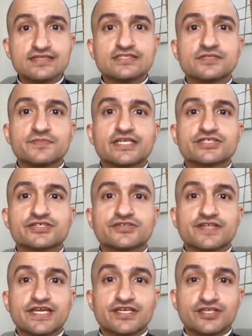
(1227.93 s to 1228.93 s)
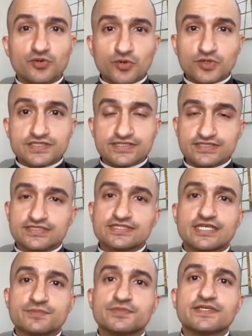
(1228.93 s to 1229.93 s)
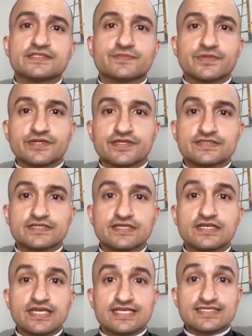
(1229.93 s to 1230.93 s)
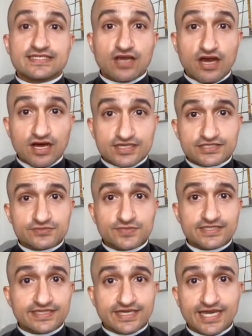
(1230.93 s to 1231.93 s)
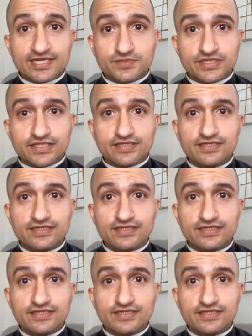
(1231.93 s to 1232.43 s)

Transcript: to make sure that your Synod Assembly experience is as awesome as it can be.